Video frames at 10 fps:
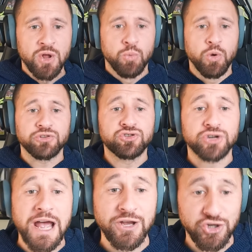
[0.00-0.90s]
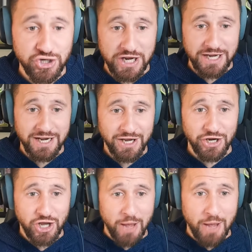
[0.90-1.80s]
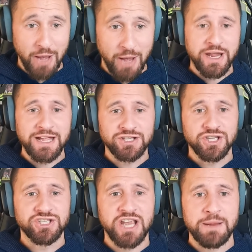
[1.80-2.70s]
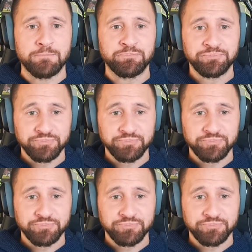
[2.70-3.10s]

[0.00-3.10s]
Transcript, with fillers: Was Dragusin going to come straight into the team?